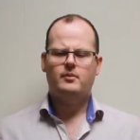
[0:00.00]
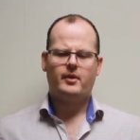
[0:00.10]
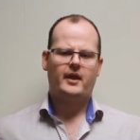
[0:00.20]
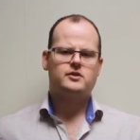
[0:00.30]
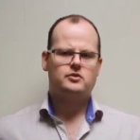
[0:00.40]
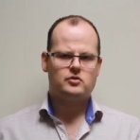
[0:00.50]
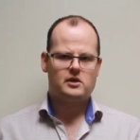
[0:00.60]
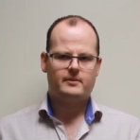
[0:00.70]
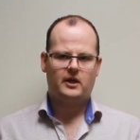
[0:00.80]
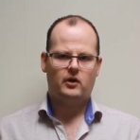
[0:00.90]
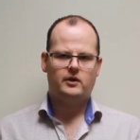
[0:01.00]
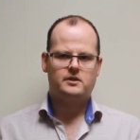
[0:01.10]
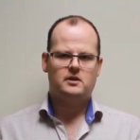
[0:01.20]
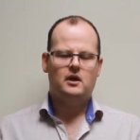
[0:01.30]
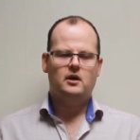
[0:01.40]
but that's usually
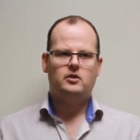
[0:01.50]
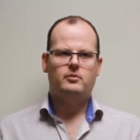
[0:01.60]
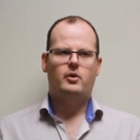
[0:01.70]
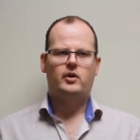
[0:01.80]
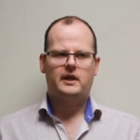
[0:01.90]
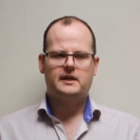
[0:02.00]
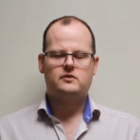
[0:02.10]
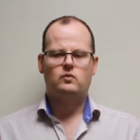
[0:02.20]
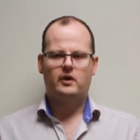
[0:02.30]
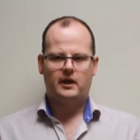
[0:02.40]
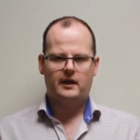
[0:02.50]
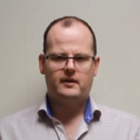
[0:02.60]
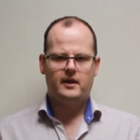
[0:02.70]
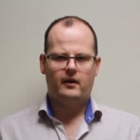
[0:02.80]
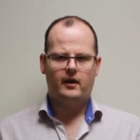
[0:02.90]
because the body is working
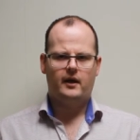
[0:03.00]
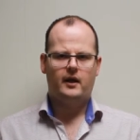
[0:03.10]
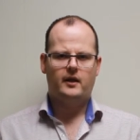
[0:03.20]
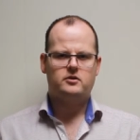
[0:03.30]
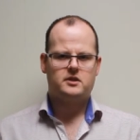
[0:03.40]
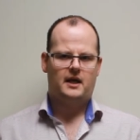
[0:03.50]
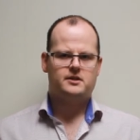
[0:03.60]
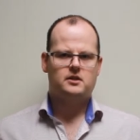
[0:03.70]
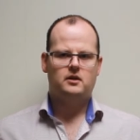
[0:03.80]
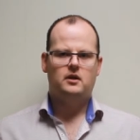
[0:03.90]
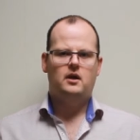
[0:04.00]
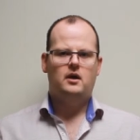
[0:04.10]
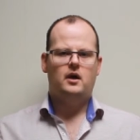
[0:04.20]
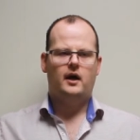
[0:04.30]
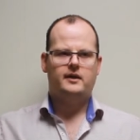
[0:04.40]
in there and there's an actual
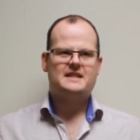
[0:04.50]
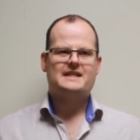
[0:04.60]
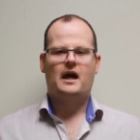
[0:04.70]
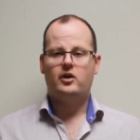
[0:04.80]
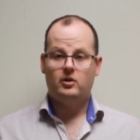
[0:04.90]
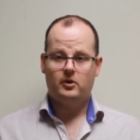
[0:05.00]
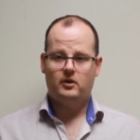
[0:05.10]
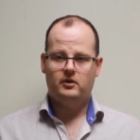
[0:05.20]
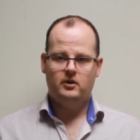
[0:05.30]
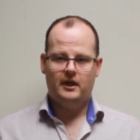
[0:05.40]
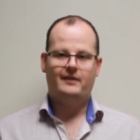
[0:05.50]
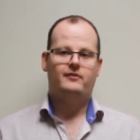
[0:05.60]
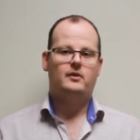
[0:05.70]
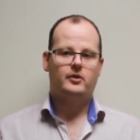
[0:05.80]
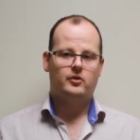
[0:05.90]
desirable
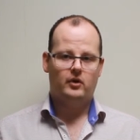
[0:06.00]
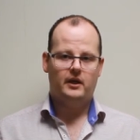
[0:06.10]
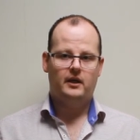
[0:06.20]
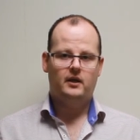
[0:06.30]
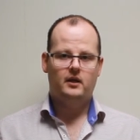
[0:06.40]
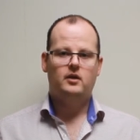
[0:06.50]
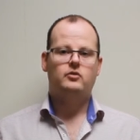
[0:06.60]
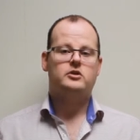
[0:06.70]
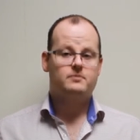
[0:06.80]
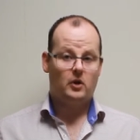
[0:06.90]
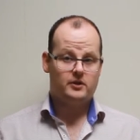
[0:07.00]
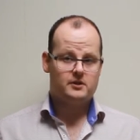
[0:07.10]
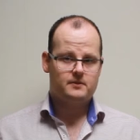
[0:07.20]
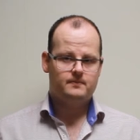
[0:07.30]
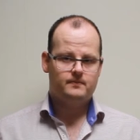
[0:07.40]
inflammatory
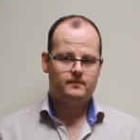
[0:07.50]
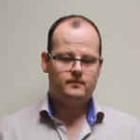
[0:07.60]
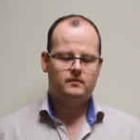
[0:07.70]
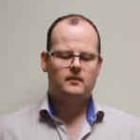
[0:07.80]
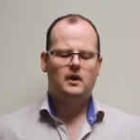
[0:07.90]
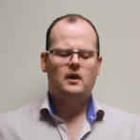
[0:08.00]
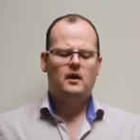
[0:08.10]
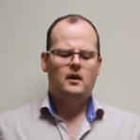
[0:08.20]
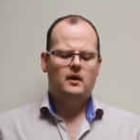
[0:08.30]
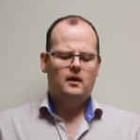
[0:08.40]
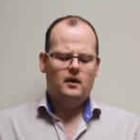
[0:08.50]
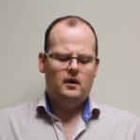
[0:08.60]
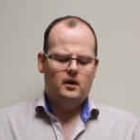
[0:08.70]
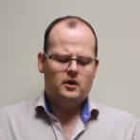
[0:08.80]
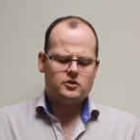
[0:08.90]
response.
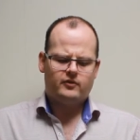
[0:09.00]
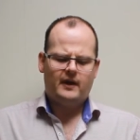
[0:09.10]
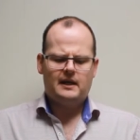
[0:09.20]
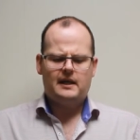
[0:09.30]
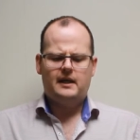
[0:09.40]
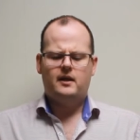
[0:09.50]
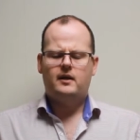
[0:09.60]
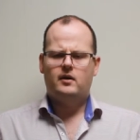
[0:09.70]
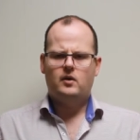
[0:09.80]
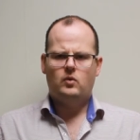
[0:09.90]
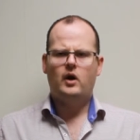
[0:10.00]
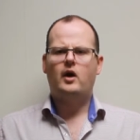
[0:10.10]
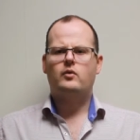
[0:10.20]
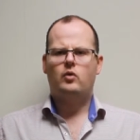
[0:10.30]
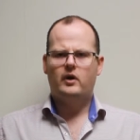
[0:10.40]
So finally,
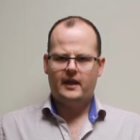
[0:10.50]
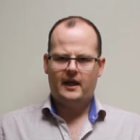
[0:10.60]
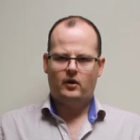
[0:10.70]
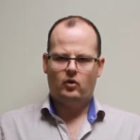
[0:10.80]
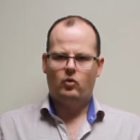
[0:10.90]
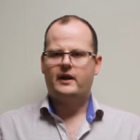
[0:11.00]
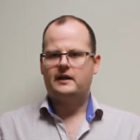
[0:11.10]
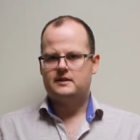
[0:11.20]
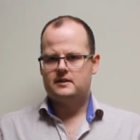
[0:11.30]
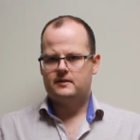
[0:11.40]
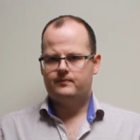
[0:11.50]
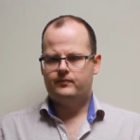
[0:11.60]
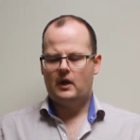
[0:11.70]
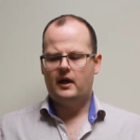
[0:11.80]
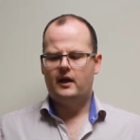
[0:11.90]
what then, or what else?
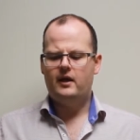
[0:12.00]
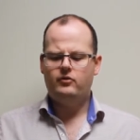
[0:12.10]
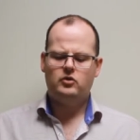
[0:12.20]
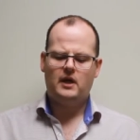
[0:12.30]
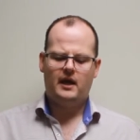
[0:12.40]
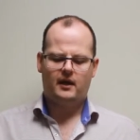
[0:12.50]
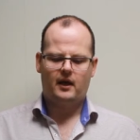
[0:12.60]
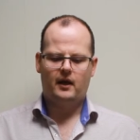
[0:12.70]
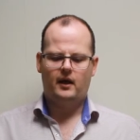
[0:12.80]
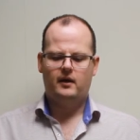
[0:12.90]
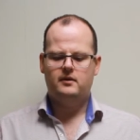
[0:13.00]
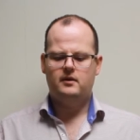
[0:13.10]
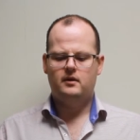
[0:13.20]
If you take a